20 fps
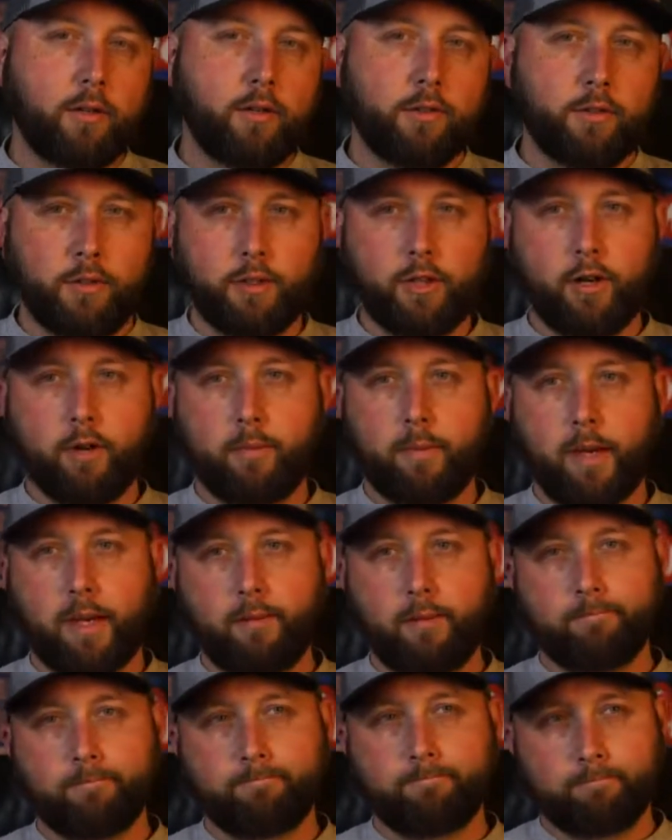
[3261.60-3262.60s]
jerkbait.
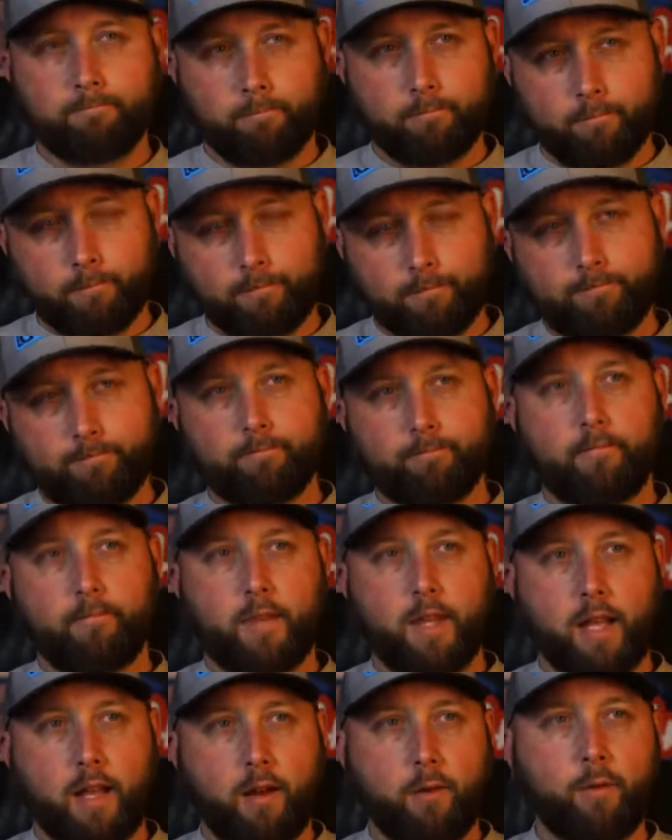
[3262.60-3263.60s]

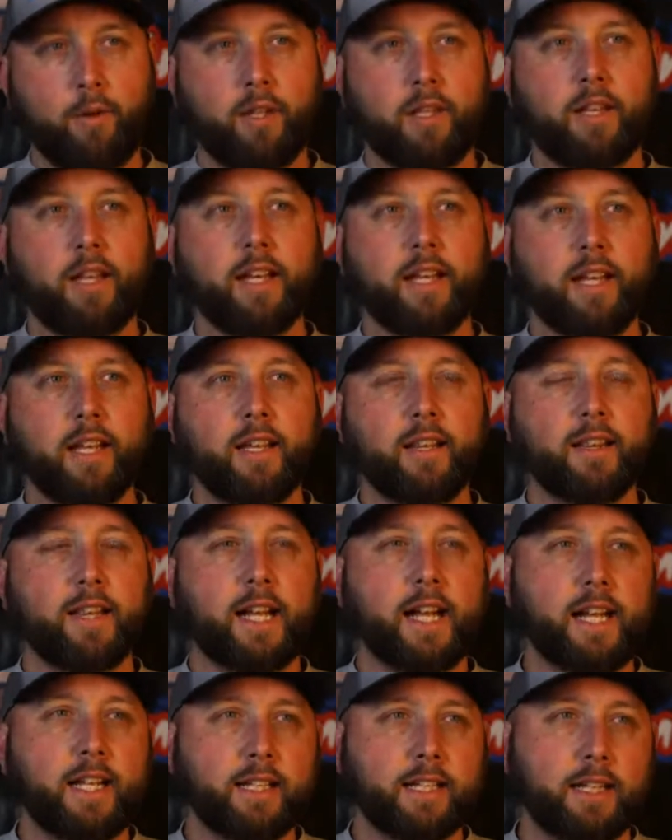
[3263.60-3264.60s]
I really like it a
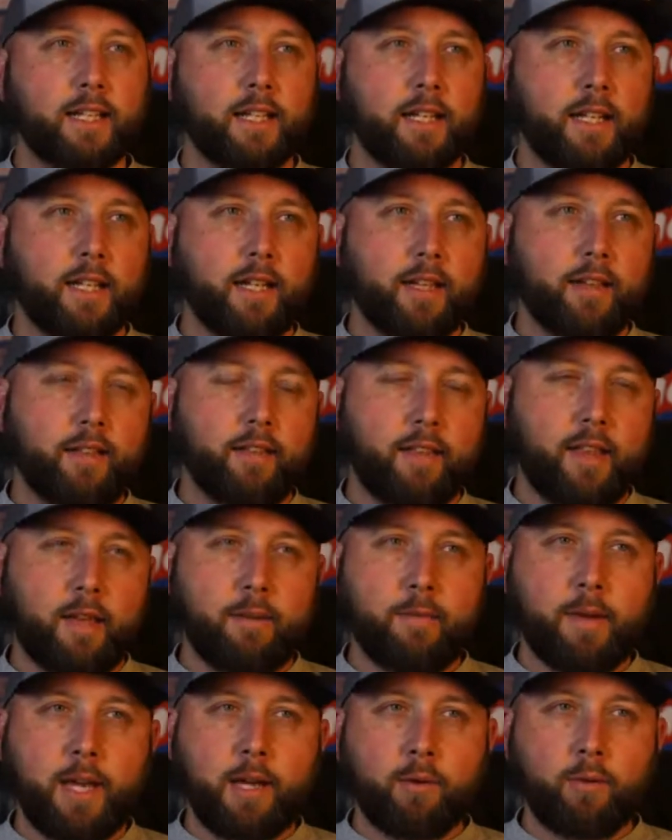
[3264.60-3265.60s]
lot. They
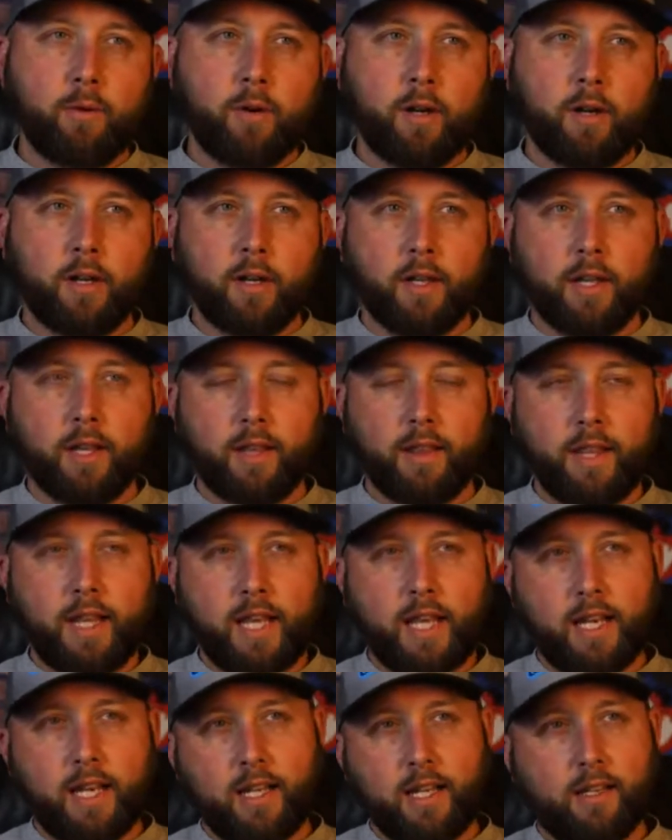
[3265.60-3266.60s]
make one
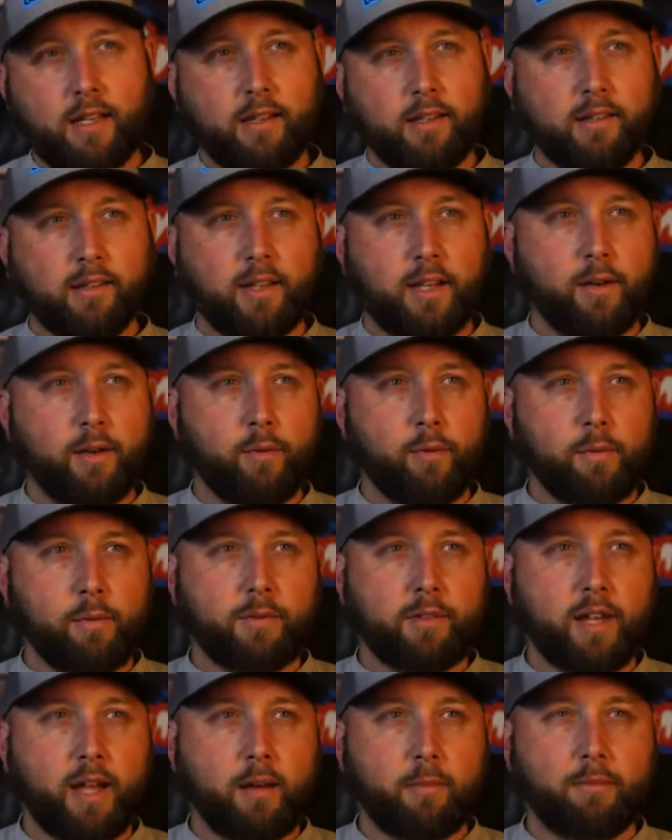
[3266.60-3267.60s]
that is a
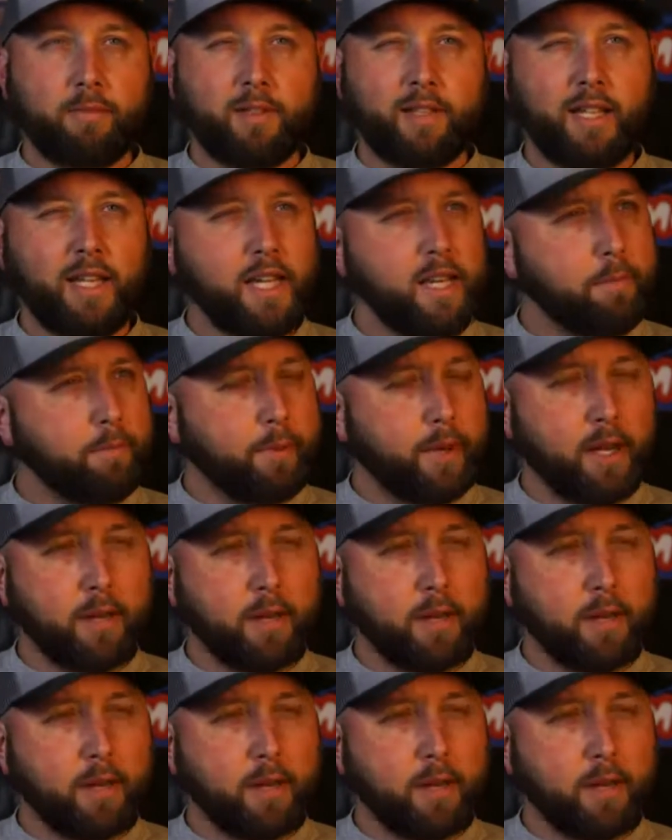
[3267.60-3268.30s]
Ripstop deep, I